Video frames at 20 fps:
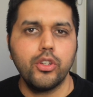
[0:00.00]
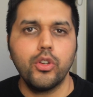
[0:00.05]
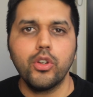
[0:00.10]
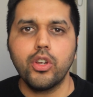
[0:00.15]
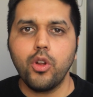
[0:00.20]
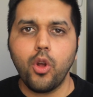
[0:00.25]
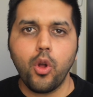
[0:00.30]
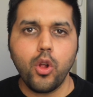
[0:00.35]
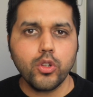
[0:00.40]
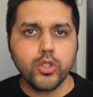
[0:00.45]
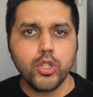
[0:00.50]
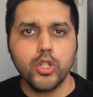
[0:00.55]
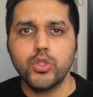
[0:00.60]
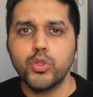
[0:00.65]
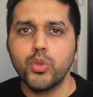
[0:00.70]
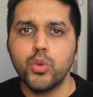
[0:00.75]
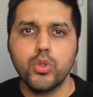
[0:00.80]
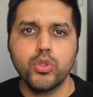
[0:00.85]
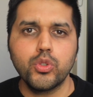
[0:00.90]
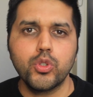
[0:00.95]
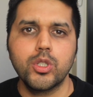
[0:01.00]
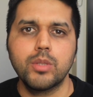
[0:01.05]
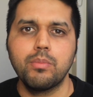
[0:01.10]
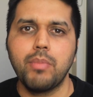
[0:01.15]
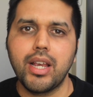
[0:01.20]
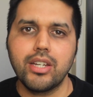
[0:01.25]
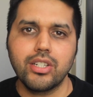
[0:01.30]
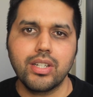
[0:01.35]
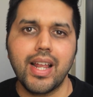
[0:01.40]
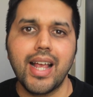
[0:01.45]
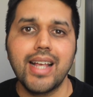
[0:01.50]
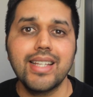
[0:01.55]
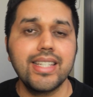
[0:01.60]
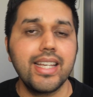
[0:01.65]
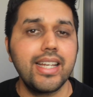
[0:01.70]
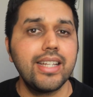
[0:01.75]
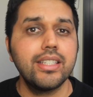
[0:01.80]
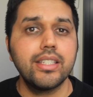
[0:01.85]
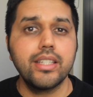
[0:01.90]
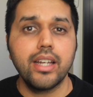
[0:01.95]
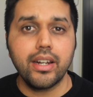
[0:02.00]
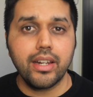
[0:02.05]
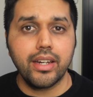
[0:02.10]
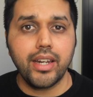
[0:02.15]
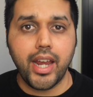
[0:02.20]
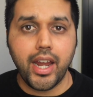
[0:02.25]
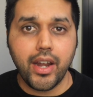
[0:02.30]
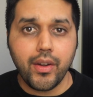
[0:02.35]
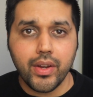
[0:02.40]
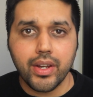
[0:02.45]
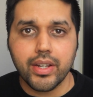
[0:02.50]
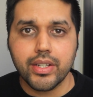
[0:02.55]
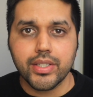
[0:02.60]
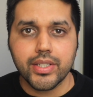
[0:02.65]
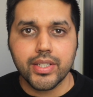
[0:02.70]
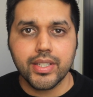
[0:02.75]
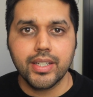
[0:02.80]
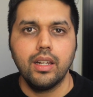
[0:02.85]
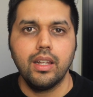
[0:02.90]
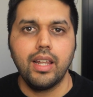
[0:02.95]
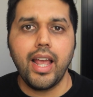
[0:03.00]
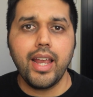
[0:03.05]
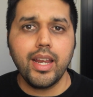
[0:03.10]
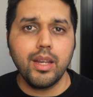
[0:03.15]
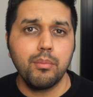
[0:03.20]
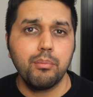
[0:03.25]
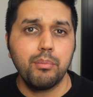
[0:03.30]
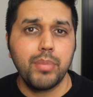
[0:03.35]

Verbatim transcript: you can also choose to specialize in certain areas like